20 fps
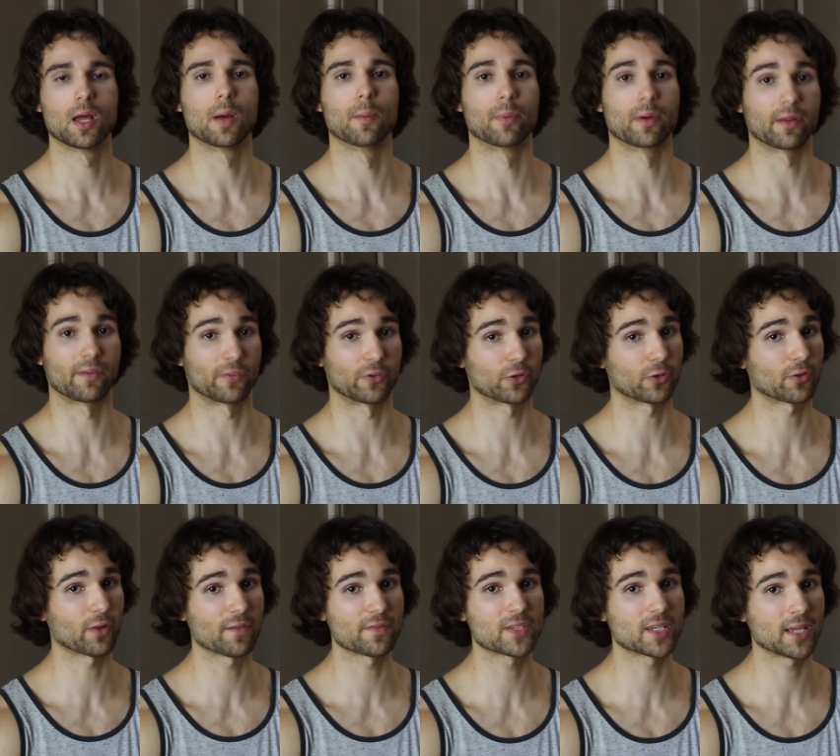But if you're
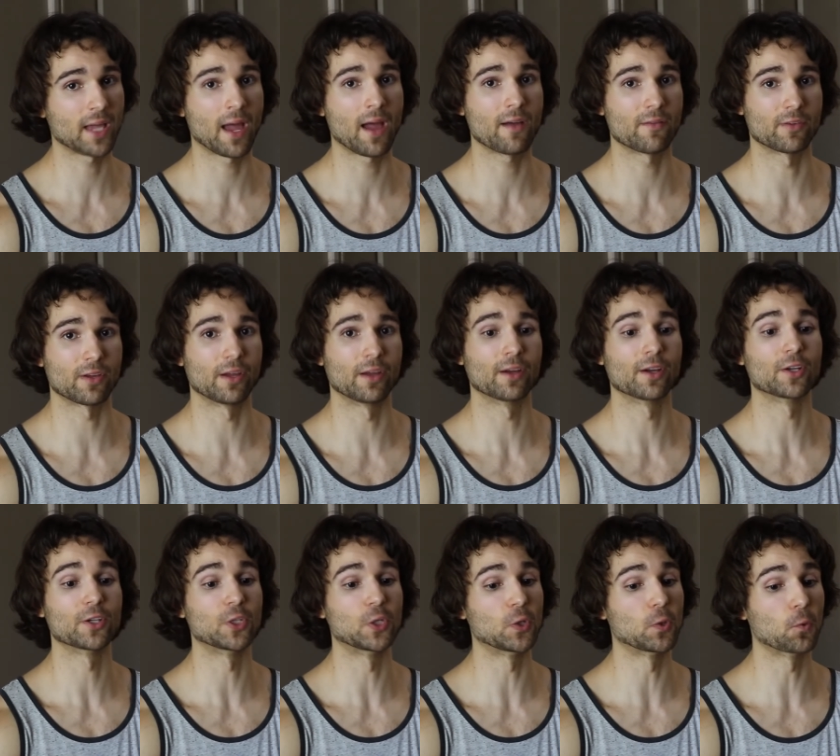lifting heavy,
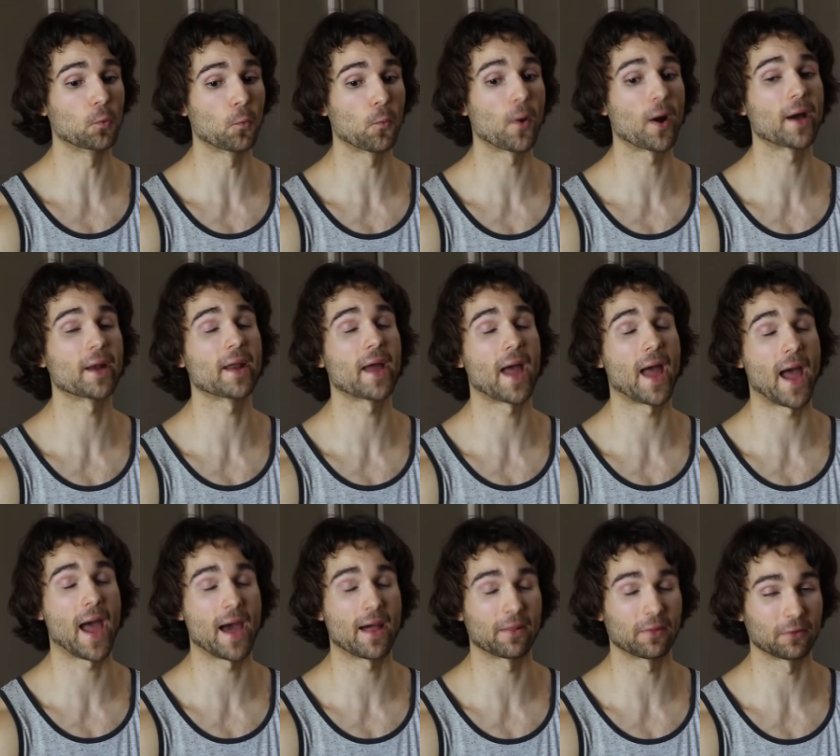you want
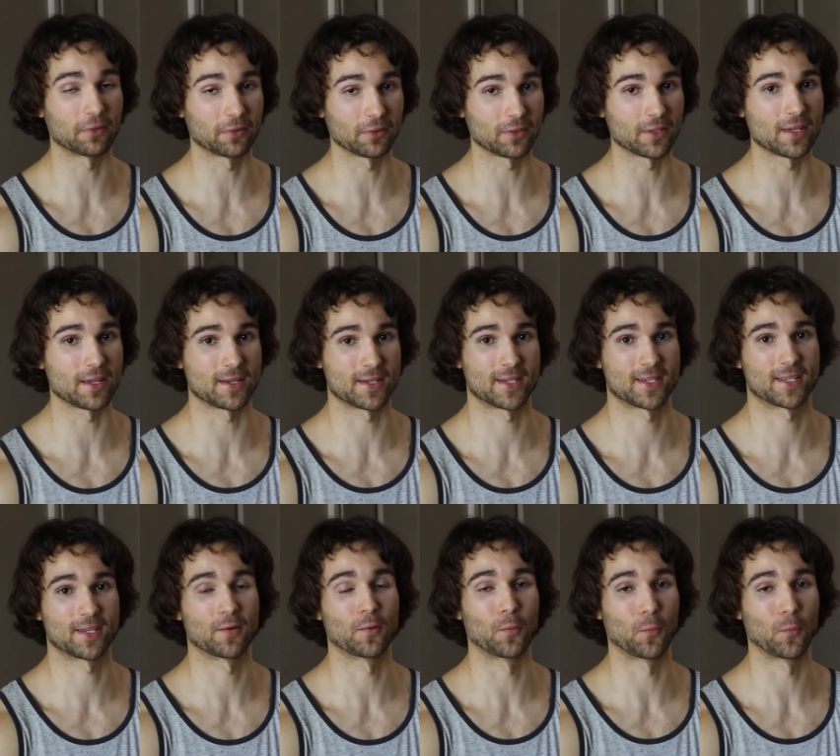at least